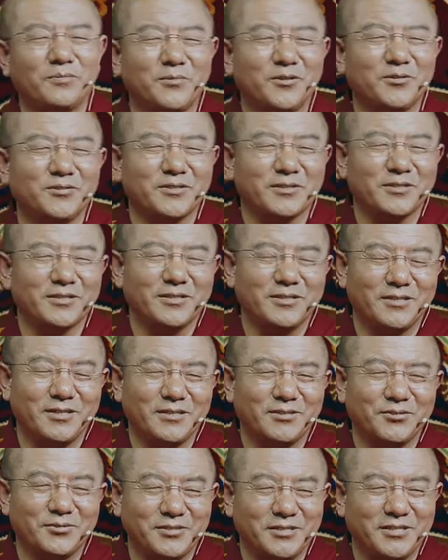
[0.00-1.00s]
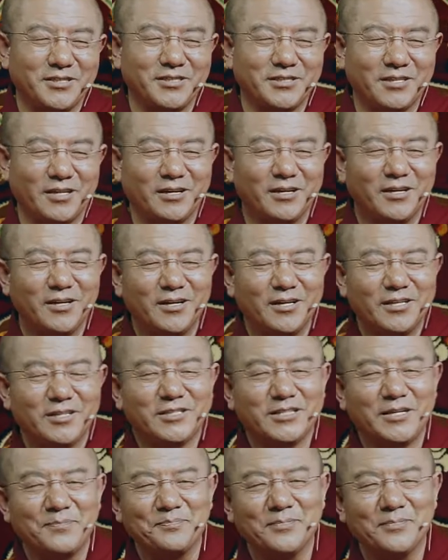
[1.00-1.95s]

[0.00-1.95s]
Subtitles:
don't really grasp onto them too